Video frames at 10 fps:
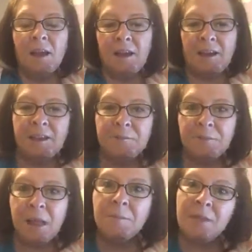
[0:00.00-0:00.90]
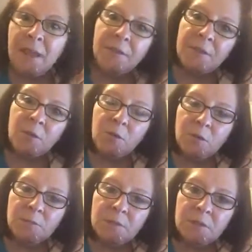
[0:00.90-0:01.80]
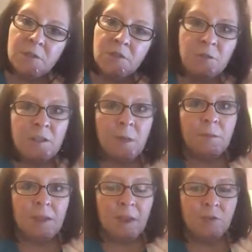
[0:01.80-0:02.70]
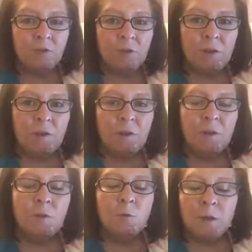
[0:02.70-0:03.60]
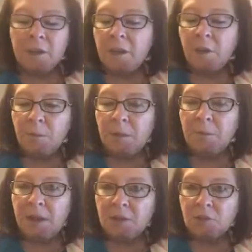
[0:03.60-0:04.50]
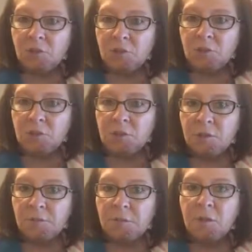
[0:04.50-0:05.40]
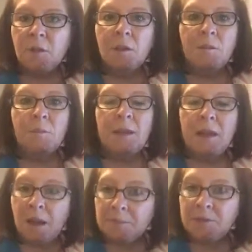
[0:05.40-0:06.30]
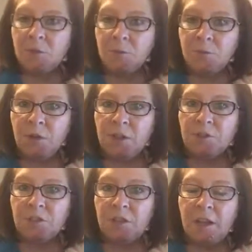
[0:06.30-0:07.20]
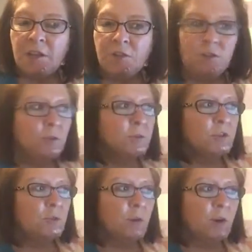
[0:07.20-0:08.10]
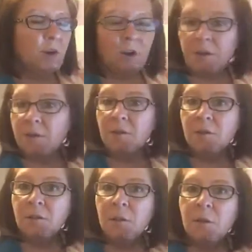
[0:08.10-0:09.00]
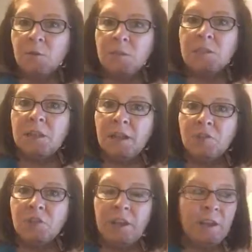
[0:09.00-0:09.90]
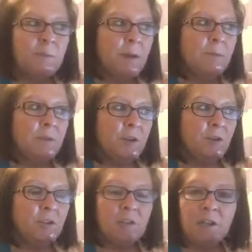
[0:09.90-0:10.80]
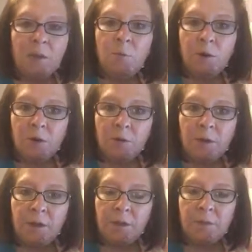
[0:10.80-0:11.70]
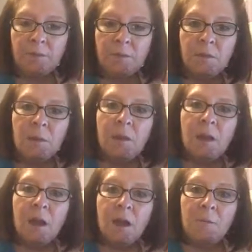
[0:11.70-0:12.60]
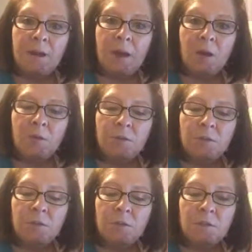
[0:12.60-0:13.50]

Hi, I'm Kathy Holmes, a student at Mckendree, working on my bachelor's. My capstone project I chose to work on was to educate my peers that I work with about